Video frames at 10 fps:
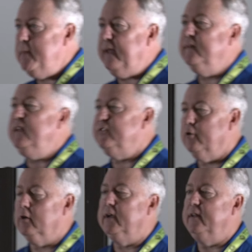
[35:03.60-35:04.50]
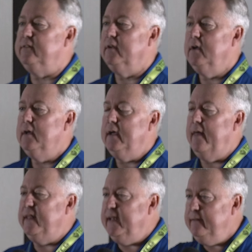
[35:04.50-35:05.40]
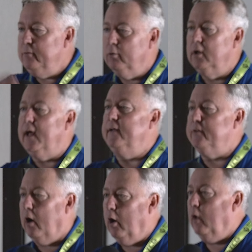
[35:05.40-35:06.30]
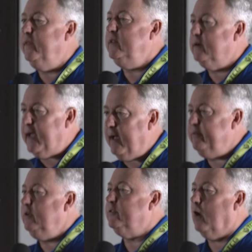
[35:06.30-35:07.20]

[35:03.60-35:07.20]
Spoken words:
mainly circuits, and they didn't even realize all the other avenues,